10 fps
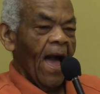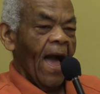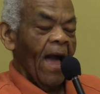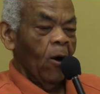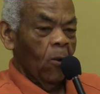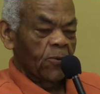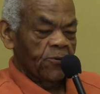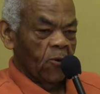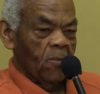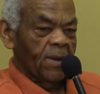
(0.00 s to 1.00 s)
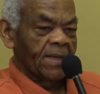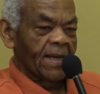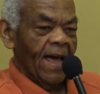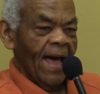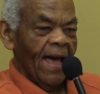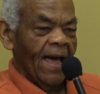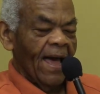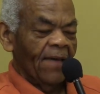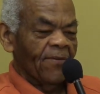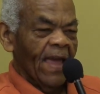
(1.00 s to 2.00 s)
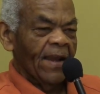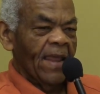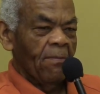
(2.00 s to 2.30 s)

I hope so, but the thing